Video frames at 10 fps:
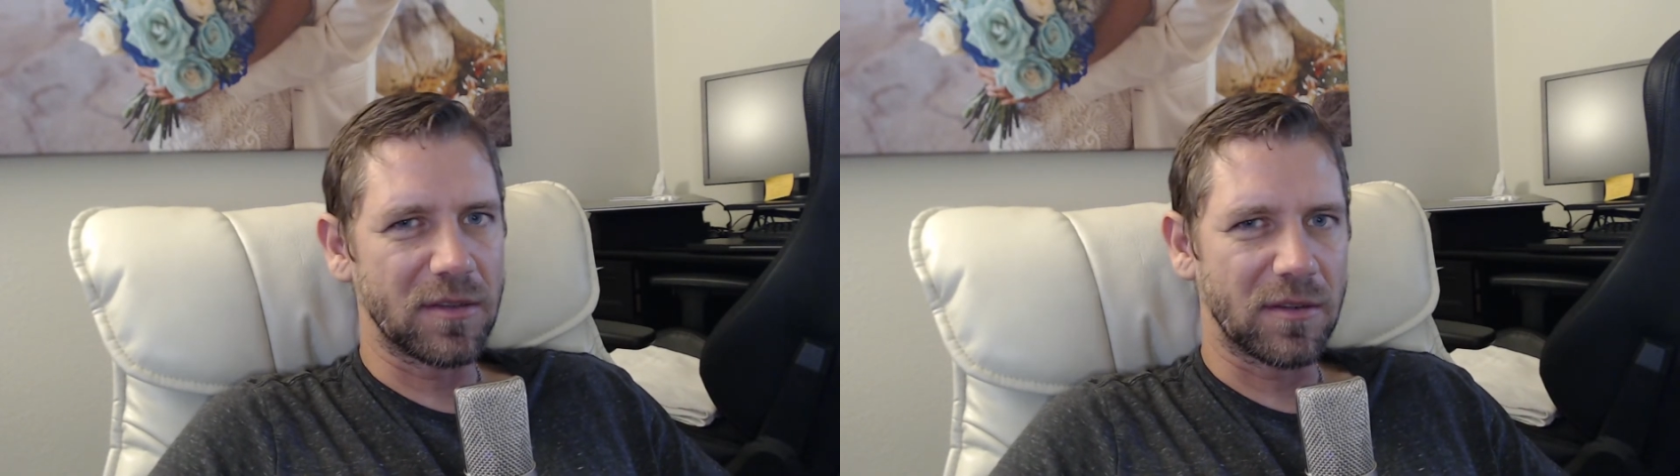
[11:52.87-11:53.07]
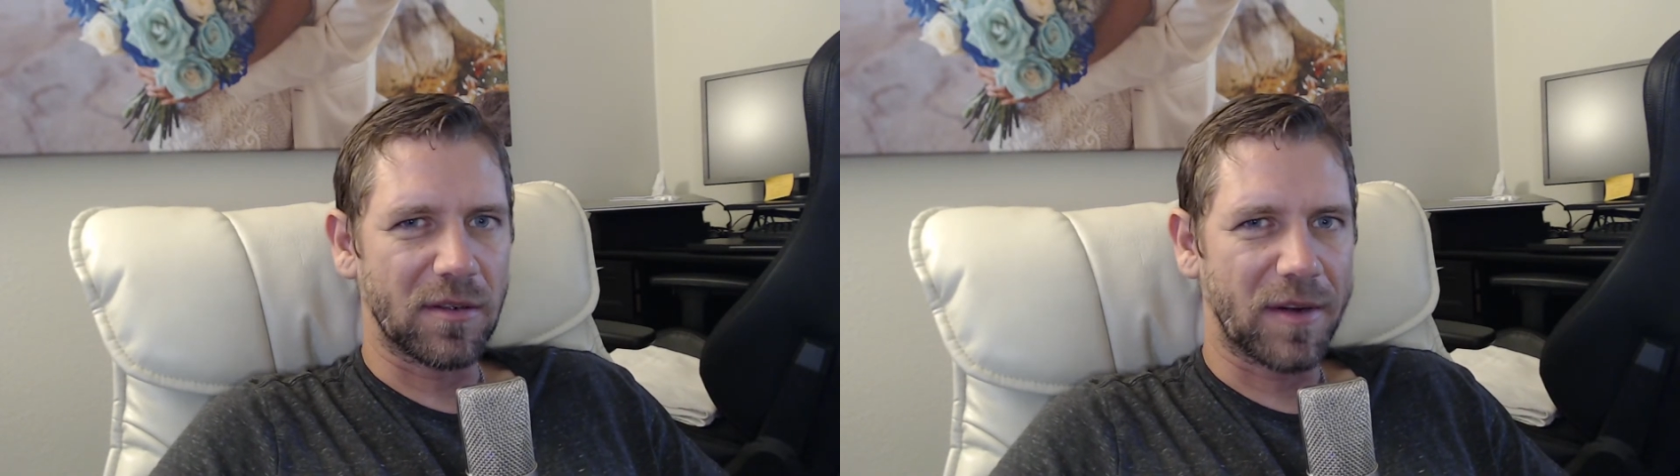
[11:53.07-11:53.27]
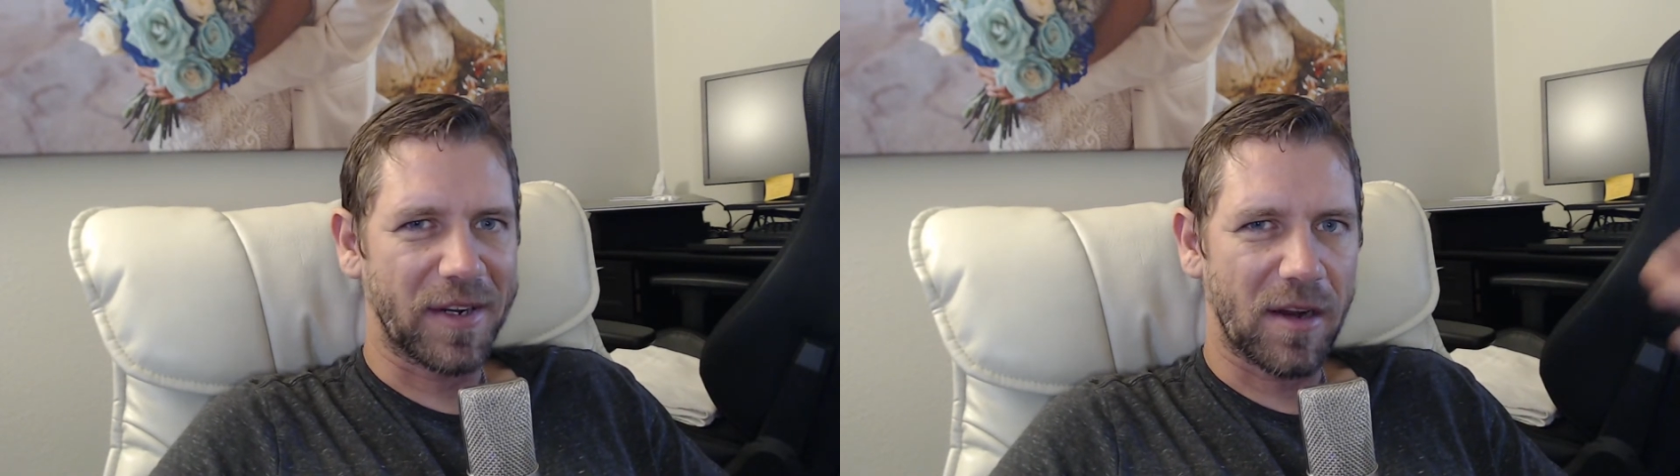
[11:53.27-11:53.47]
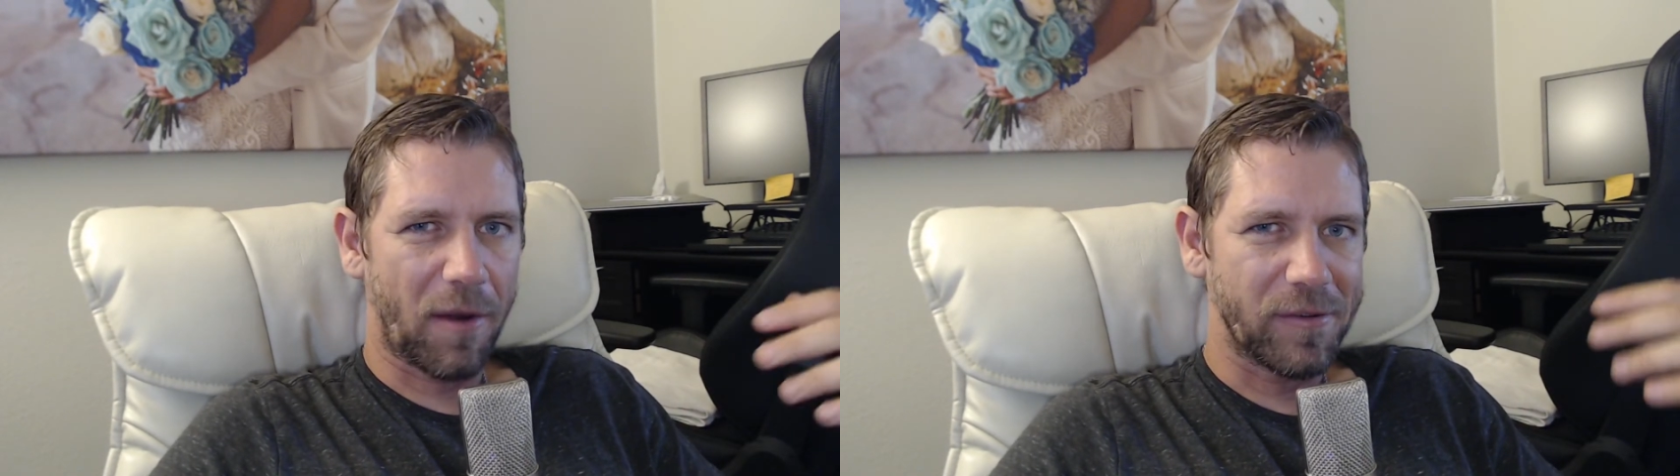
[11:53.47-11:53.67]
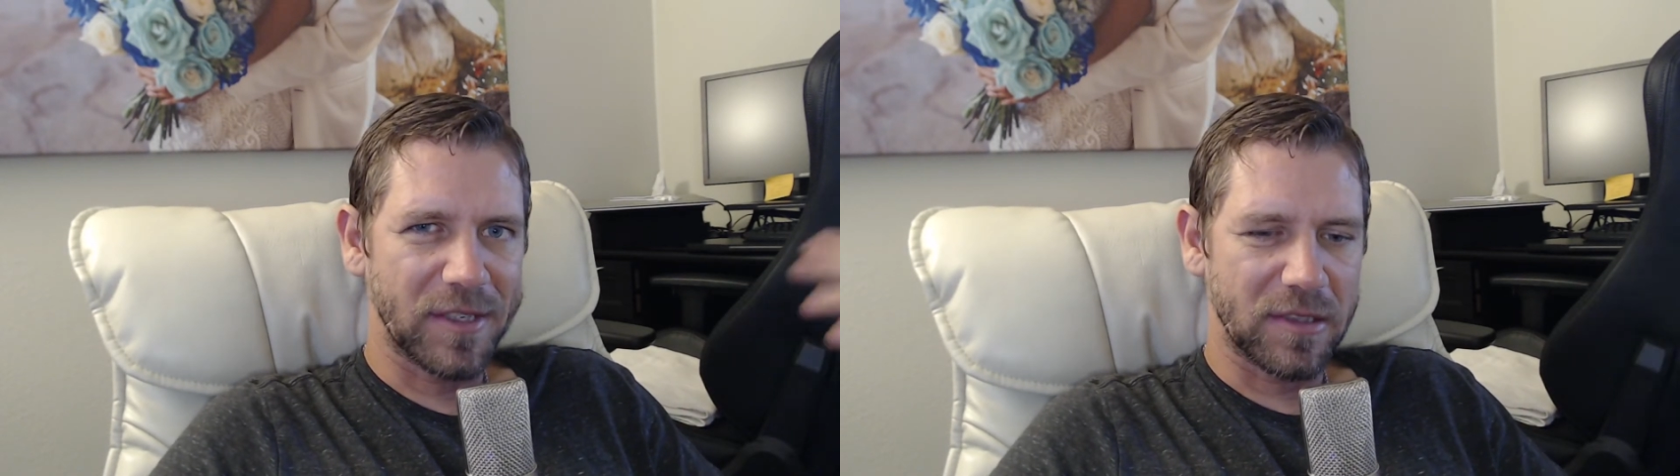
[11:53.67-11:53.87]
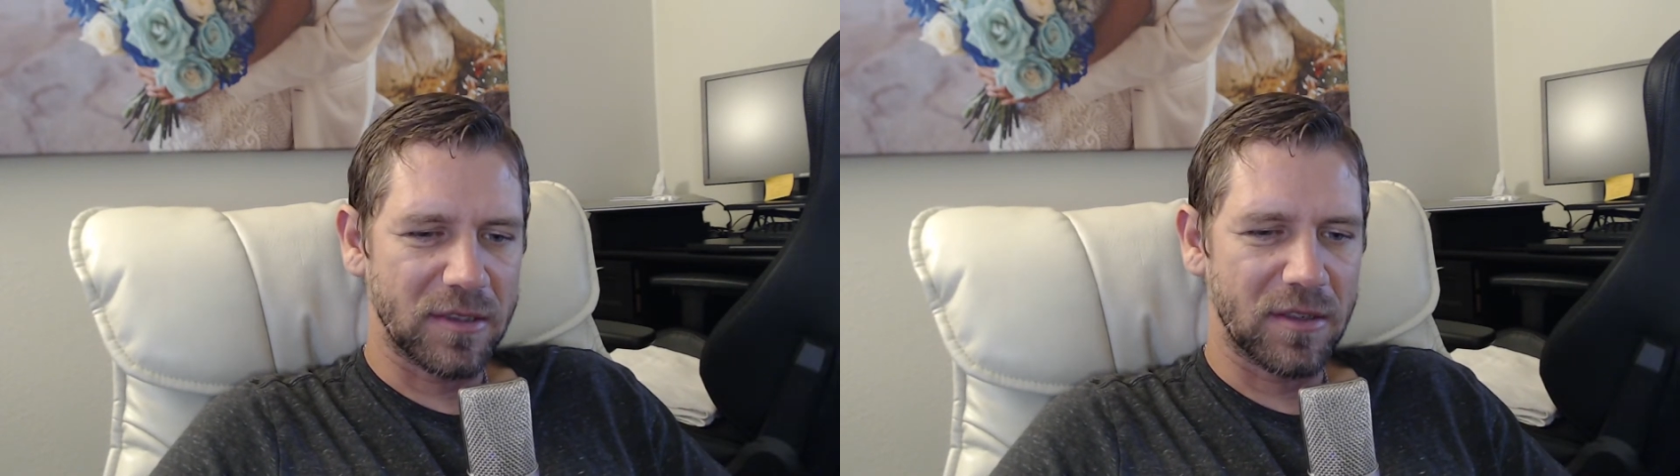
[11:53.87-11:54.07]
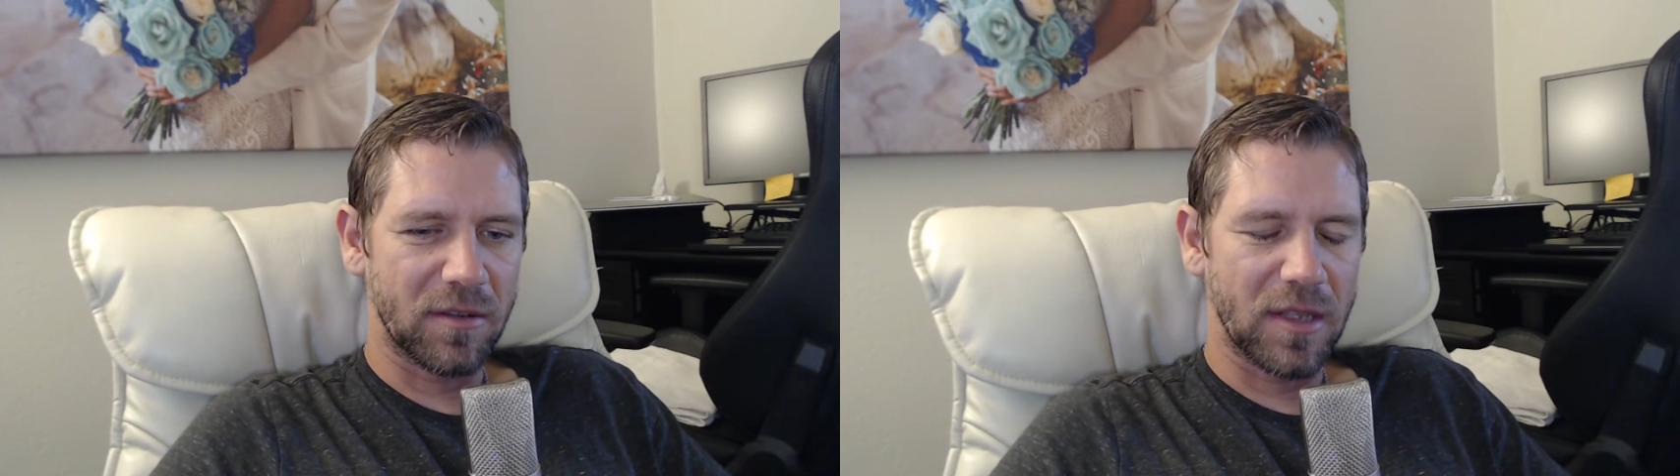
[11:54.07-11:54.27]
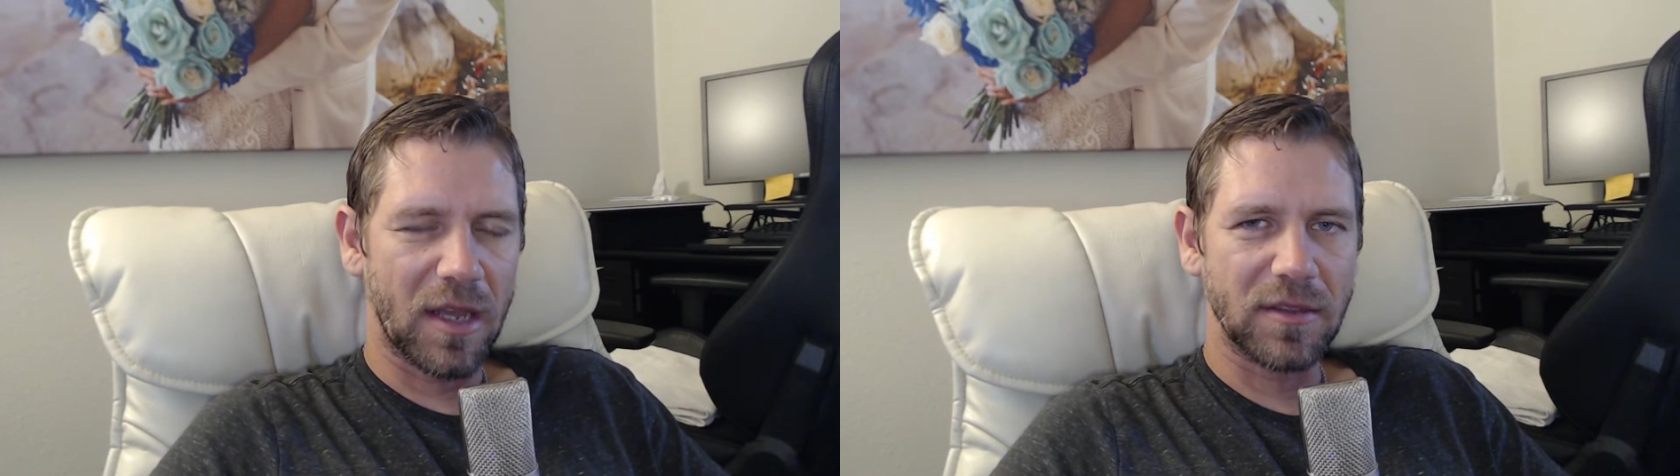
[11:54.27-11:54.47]
and credit card readers and
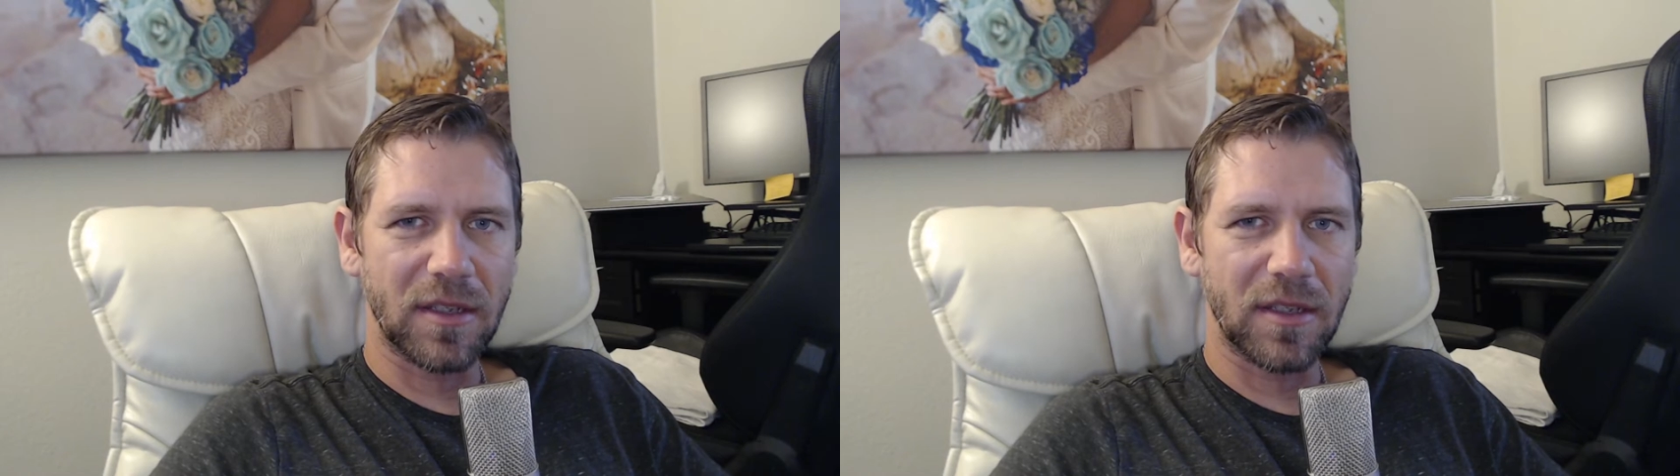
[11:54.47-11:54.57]
all that.